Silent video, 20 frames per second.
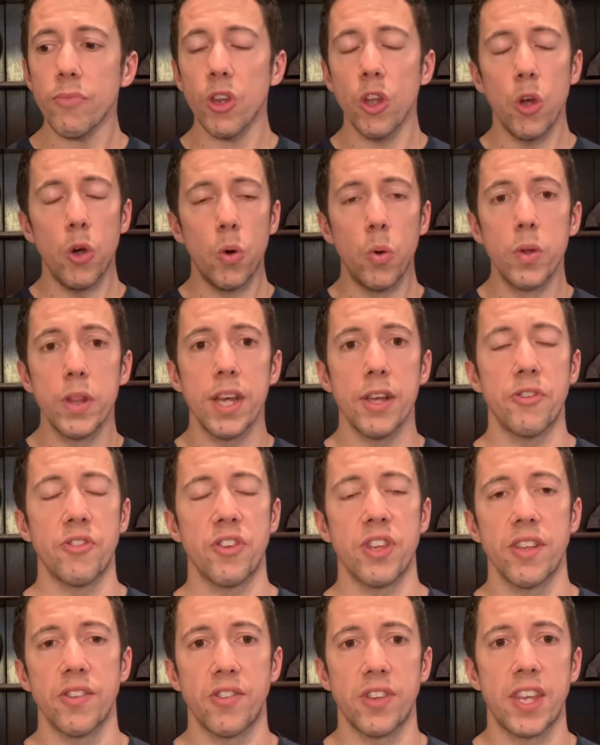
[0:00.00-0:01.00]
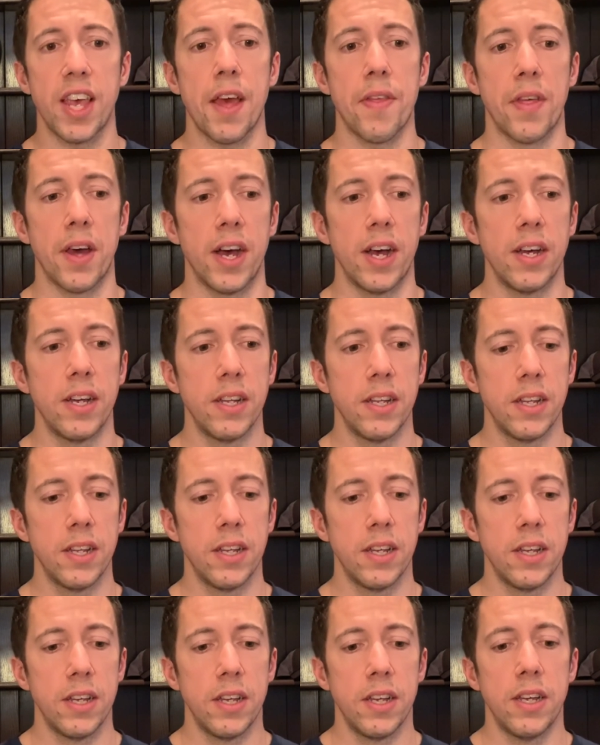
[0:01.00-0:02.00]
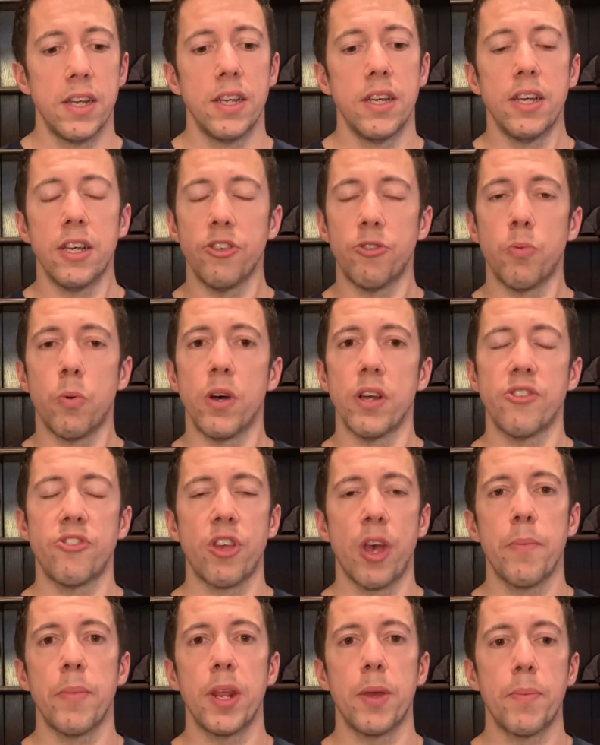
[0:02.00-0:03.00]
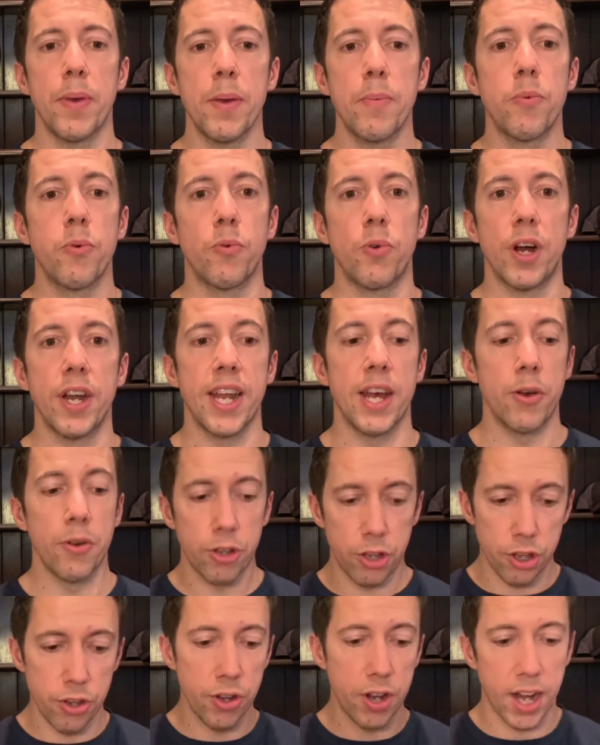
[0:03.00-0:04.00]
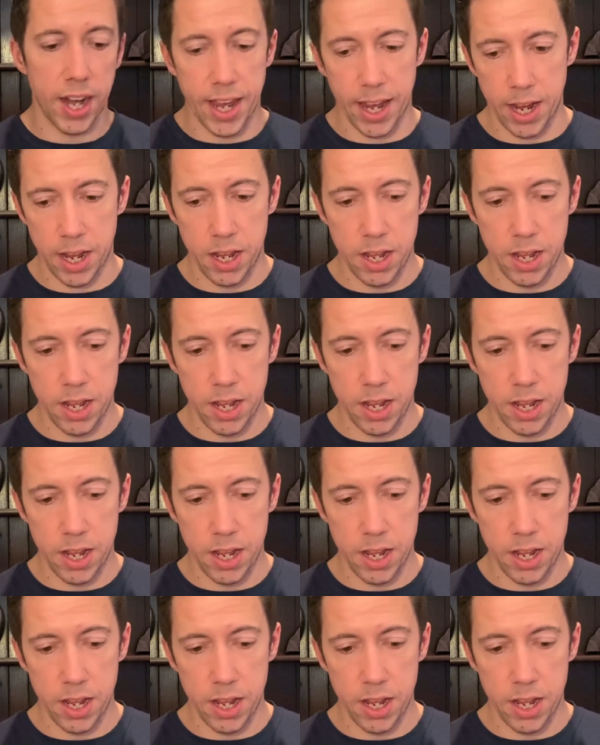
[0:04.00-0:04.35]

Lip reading: All those things together is why so many people right now are Googling